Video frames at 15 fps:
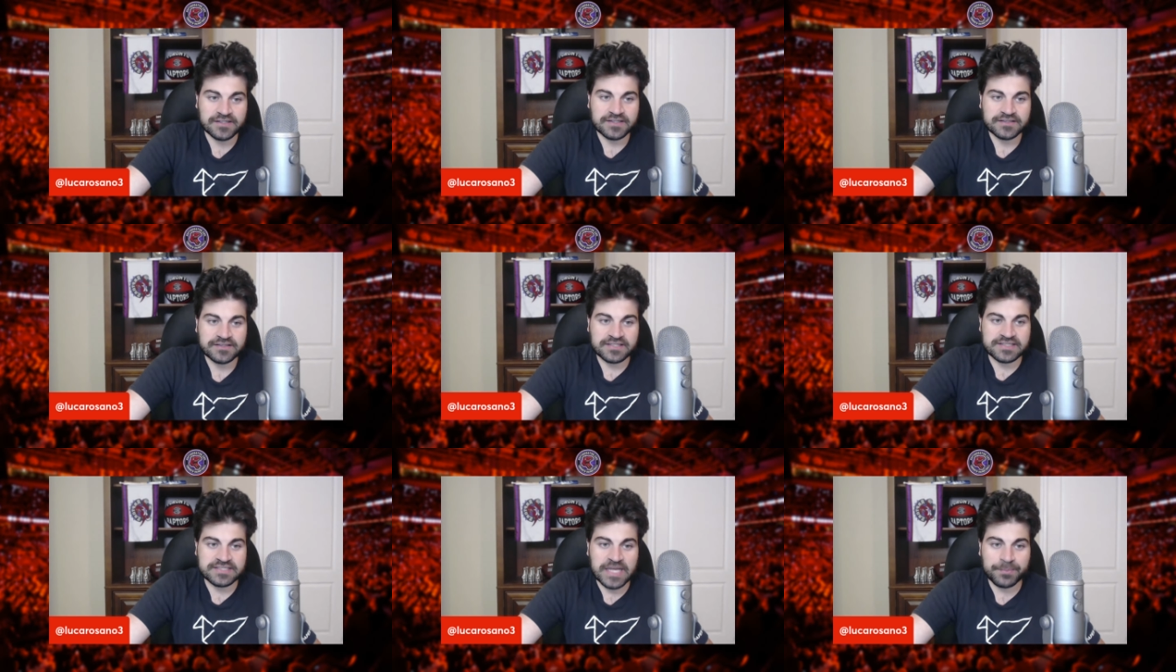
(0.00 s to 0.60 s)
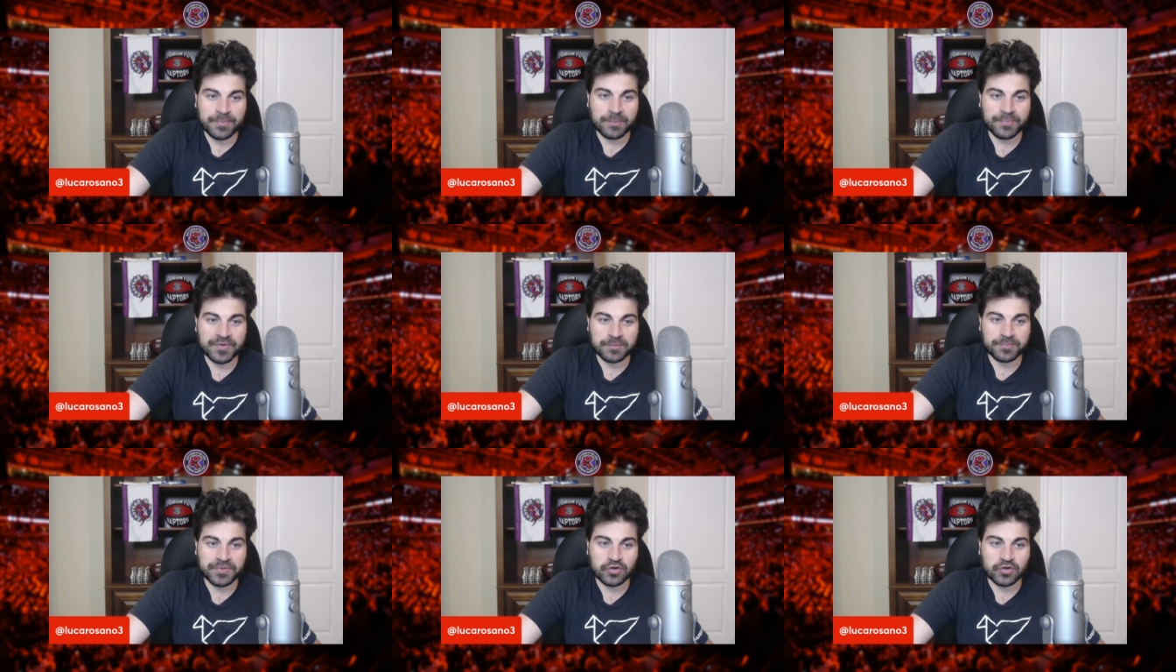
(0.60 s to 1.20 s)
to step up in
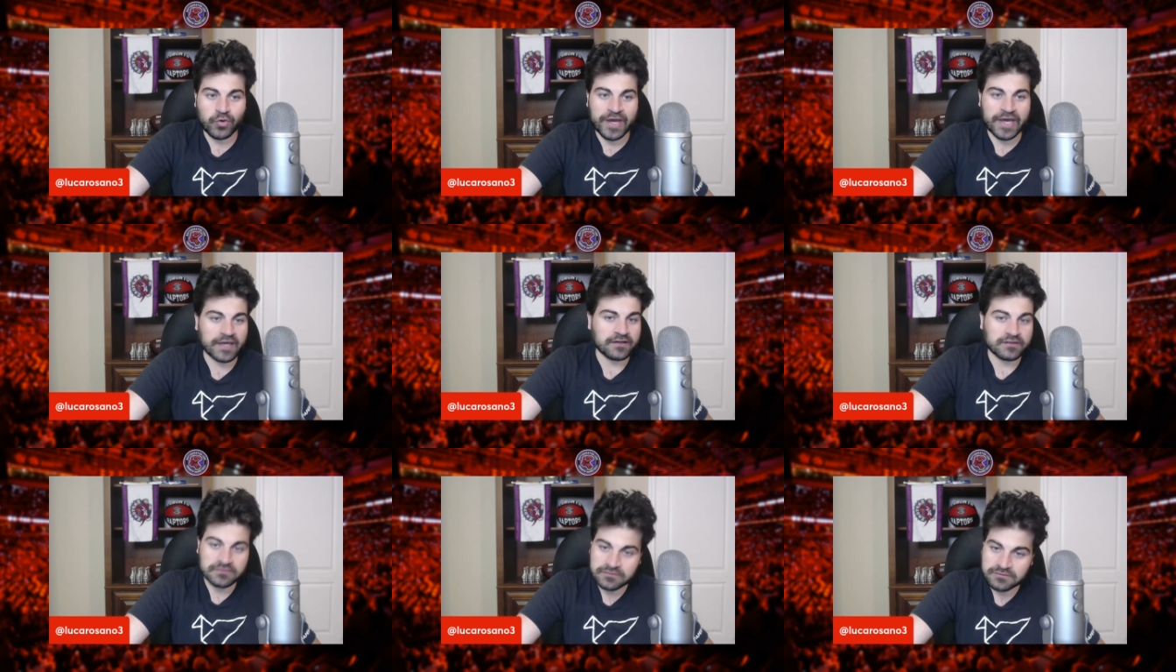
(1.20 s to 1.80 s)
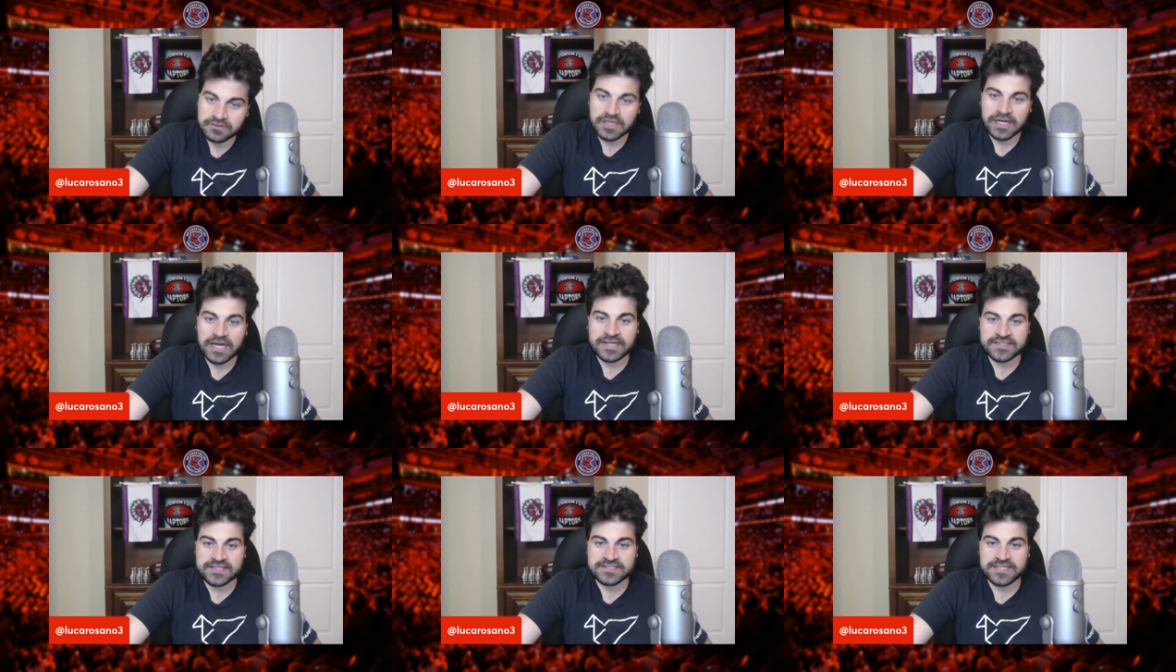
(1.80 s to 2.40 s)
a big way.
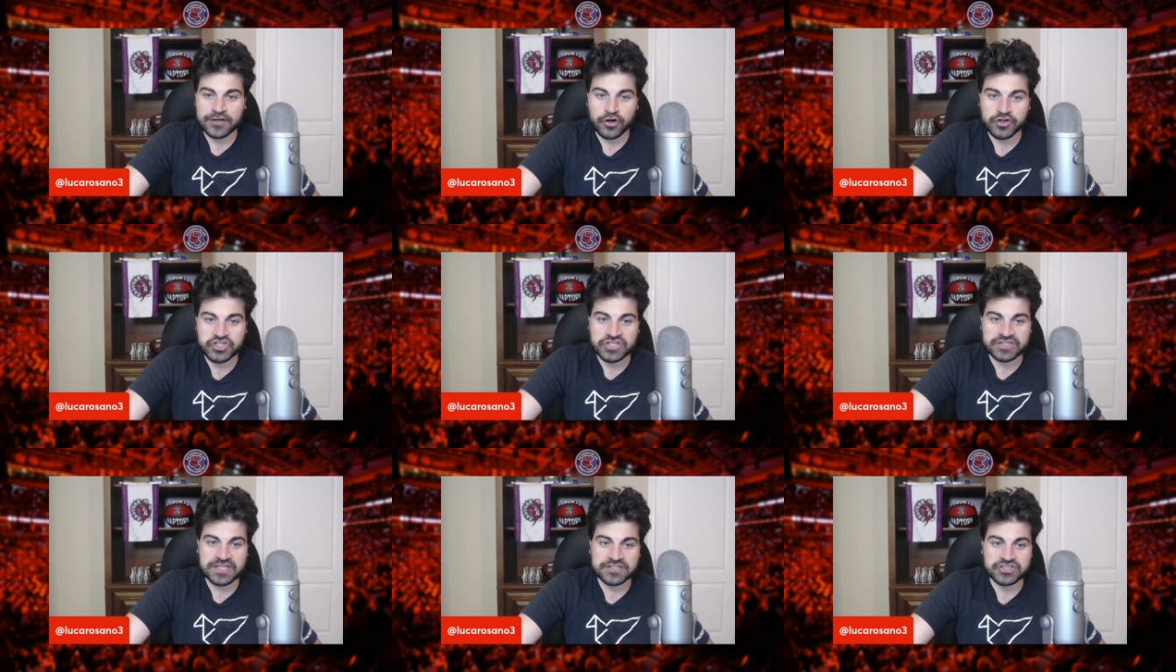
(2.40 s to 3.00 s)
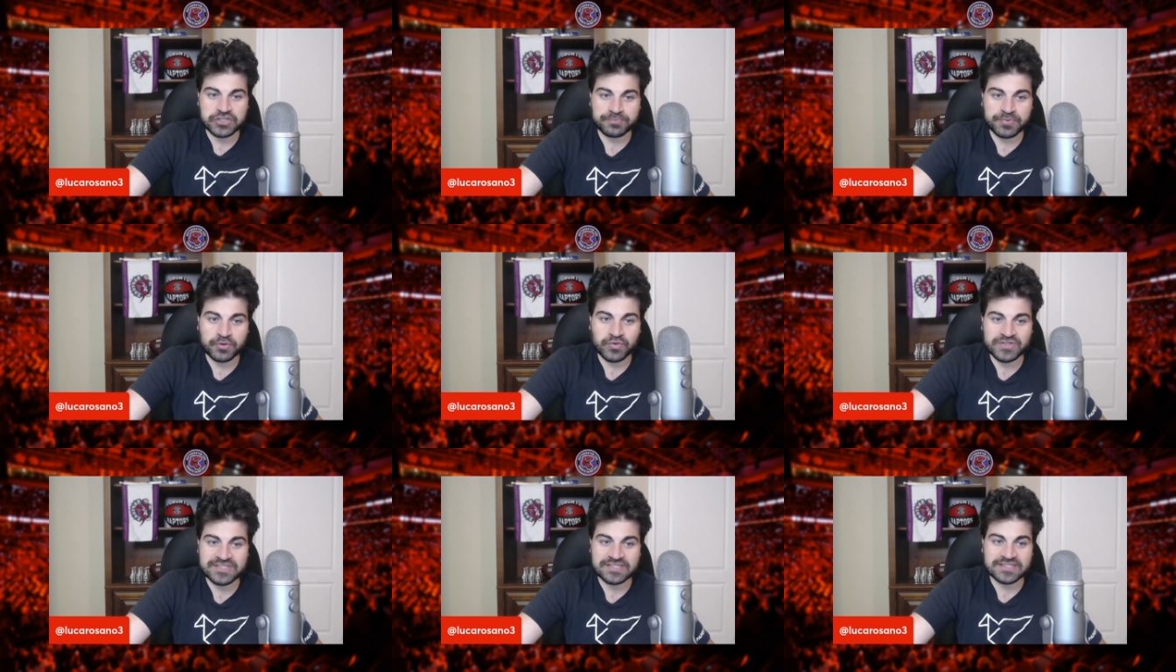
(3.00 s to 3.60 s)
As I said, RJ did chip in
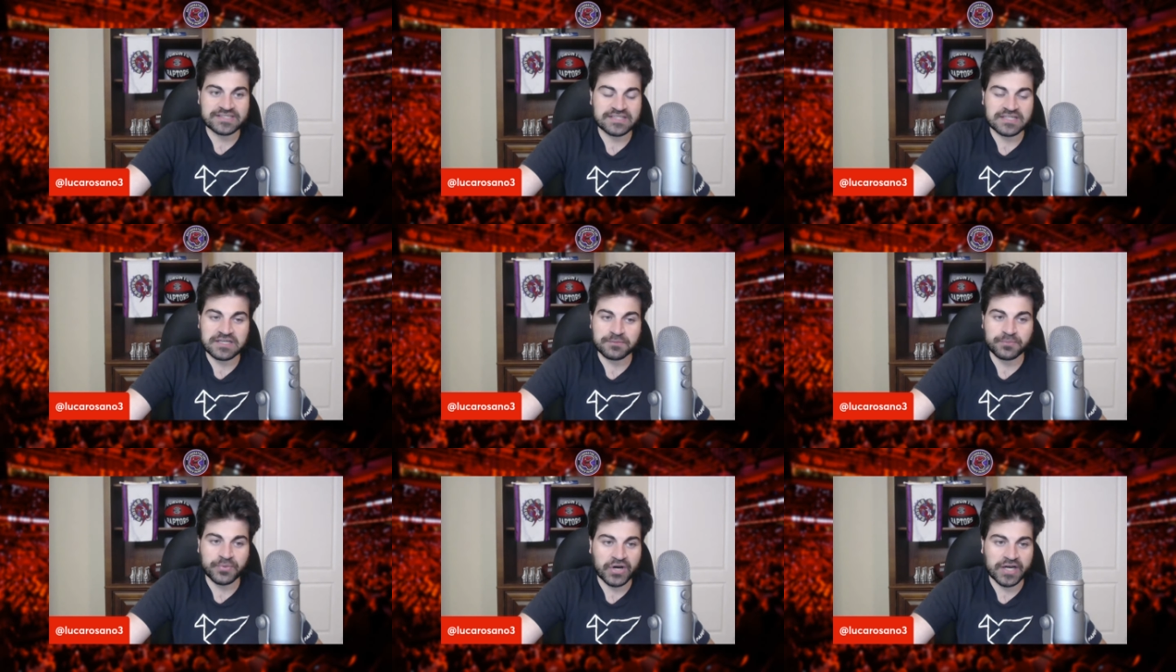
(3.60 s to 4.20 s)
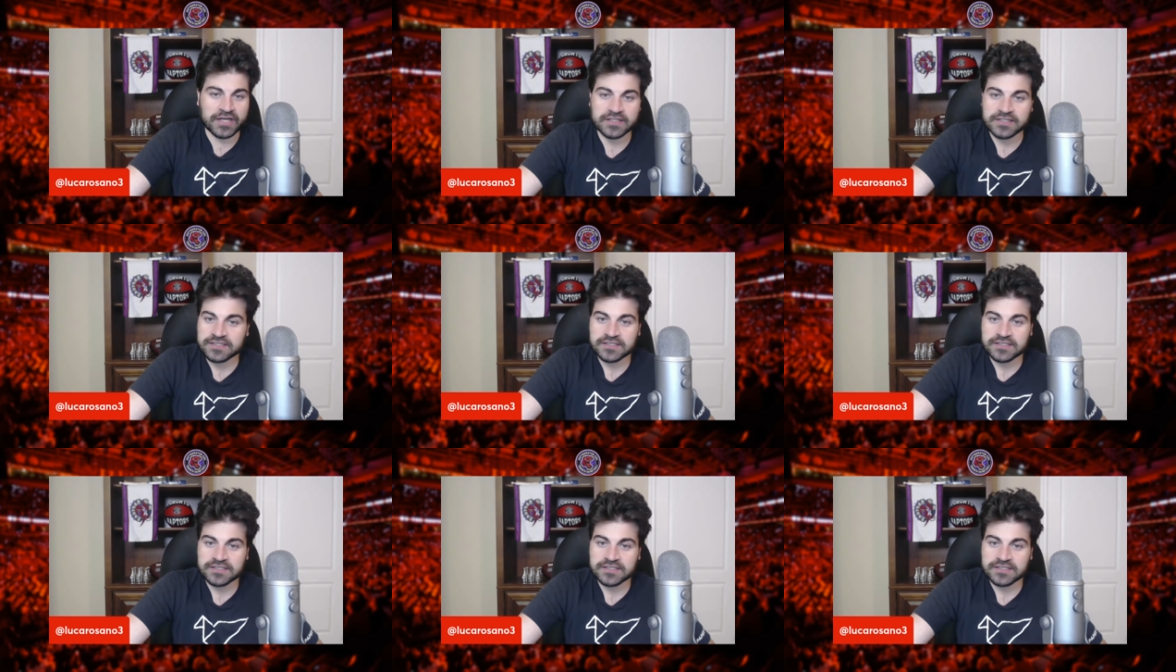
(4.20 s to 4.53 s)
with 16, but